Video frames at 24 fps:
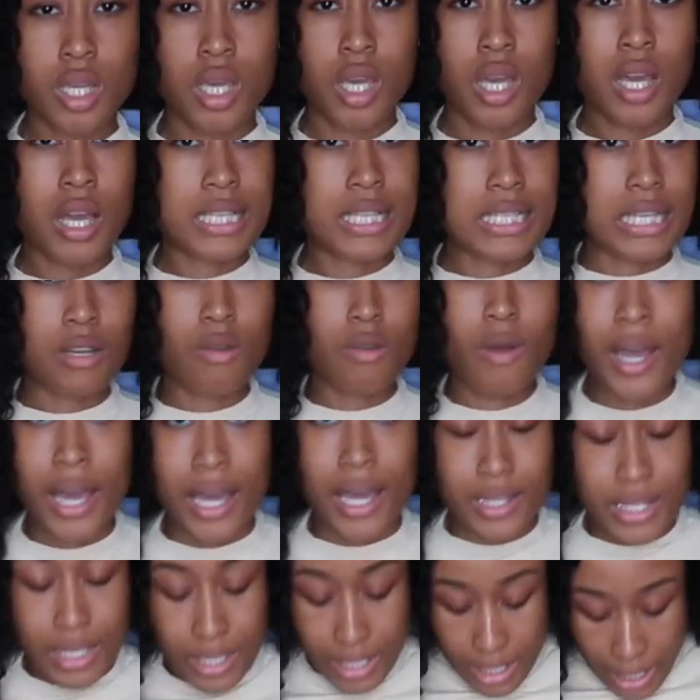Because I know
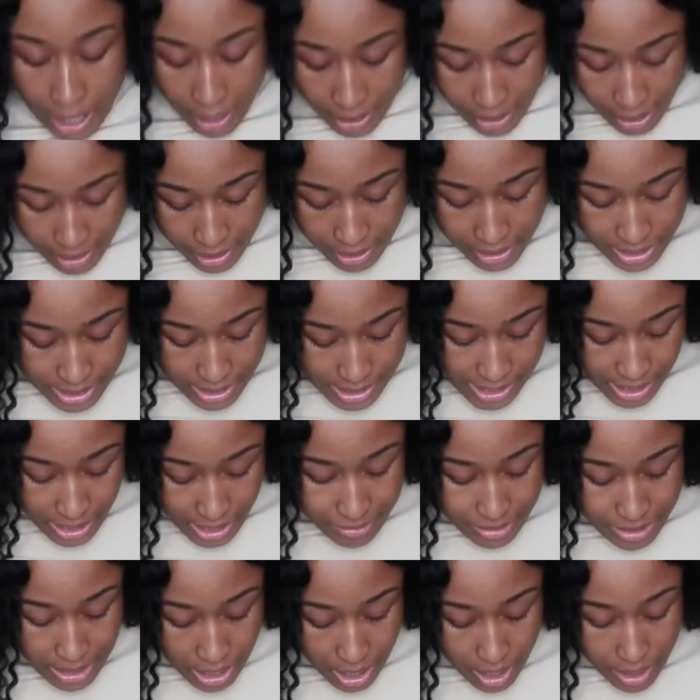I got it in the
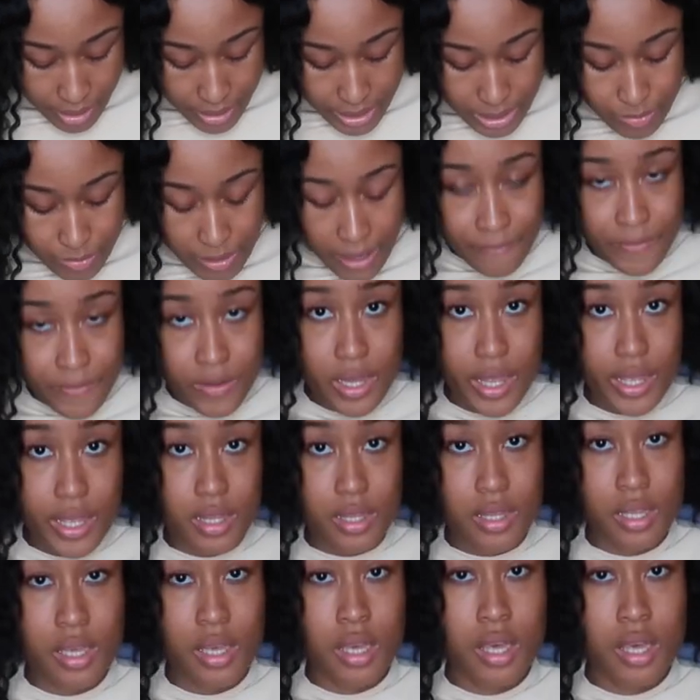same size, but I feel like